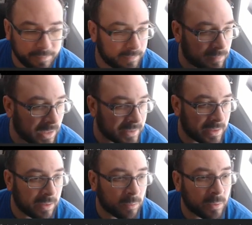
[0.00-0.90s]
Blount's
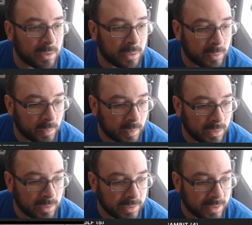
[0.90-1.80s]
a
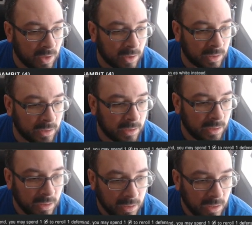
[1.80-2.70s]
really solid
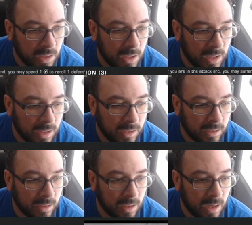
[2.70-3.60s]

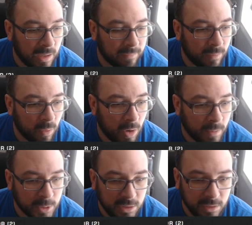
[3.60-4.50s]
I4
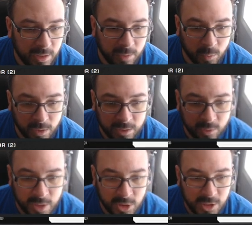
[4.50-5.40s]
option, and we're going to
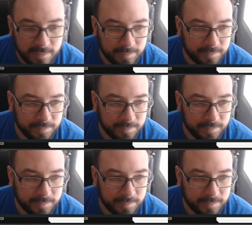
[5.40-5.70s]
crack shot.